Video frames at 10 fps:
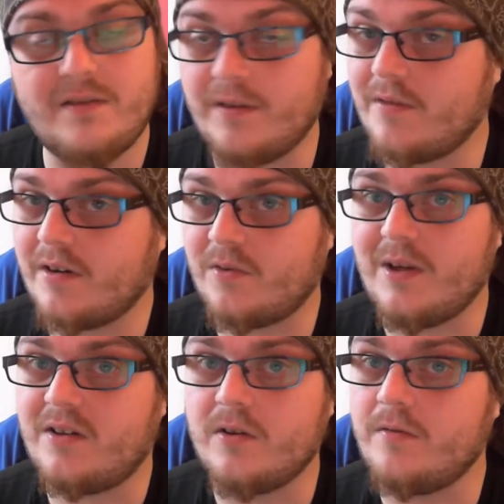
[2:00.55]
If you've got a
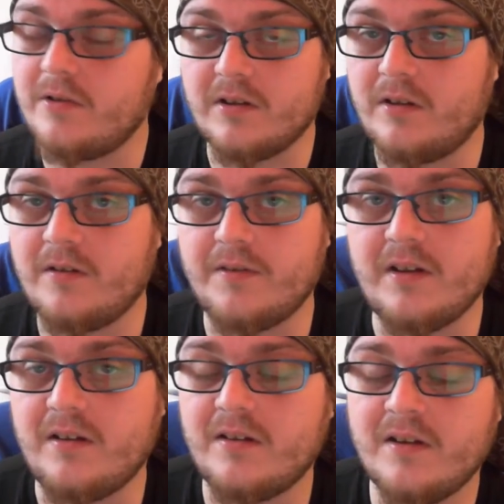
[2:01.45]
sweet tooth, you're going to love
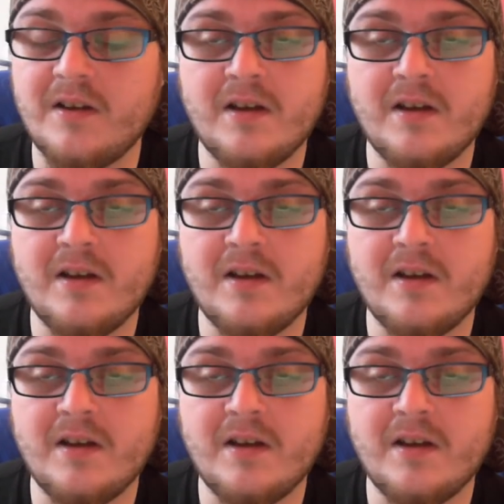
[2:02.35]
these.